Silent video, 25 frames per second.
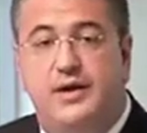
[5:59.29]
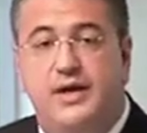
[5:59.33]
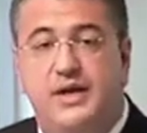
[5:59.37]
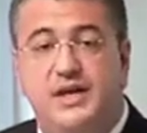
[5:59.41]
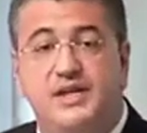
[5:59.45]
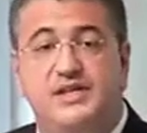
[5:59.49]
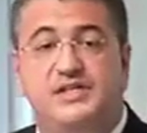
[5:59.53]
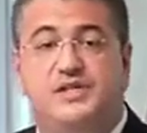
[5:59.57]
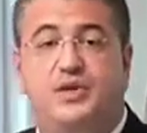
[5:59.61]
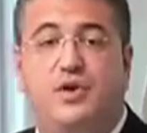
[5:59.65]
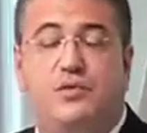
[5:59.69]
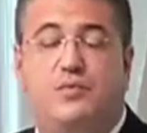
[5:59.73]

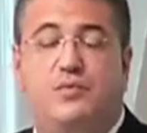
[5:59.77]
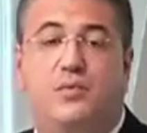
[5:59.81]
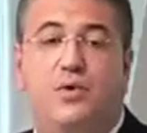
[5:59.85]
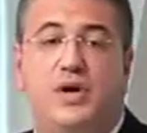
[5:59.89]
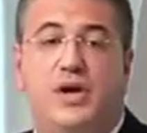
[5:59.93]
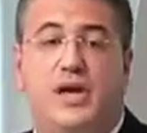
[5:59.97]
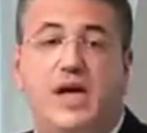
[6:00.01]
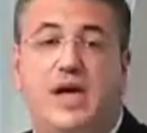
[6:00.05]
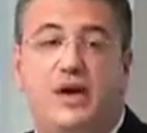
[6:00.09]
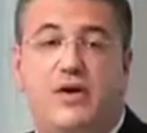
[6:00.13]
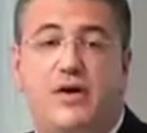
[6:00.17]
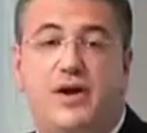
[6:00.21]
Eastern
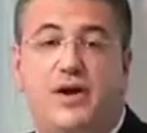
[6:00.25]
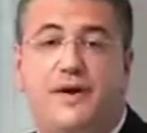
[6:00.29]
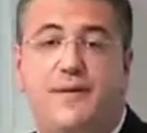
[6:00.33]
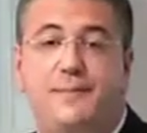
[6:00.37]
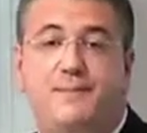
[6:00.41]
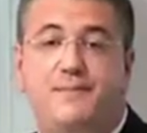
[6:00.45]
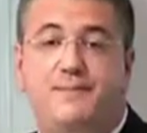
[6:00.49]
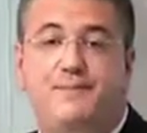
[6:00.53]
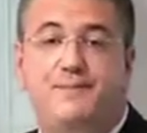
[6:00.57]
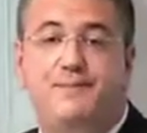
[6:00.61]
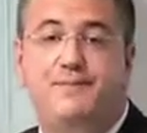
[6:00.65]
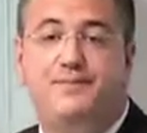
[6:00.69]
Bulgaria,
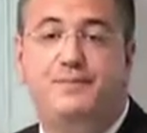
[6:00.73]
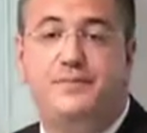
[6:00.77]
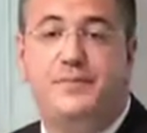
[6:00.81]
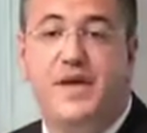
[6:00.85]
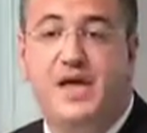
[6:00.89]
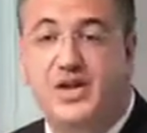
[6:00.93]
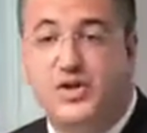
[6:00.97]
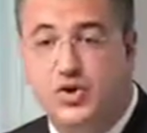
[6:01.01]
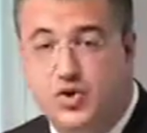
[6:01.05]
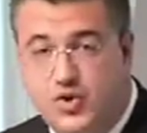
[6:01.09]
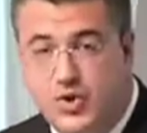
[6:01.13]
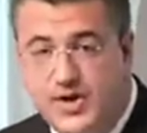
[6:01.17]

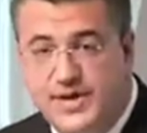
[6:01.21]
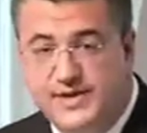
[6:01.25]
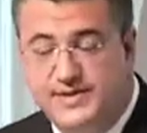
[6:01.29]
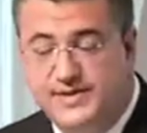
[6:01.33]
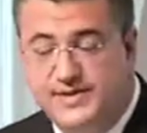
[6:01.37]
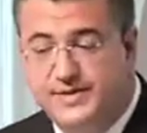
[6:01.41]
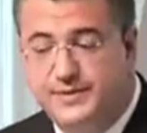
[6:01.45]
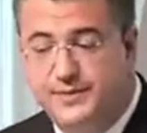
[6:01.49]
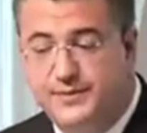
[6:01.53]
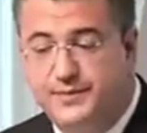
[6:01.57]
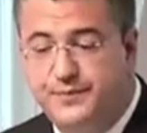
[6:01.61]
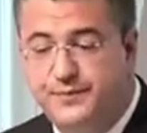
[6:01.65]
and
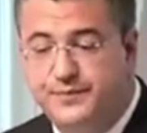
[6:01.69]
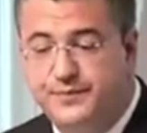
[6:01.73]
Greece.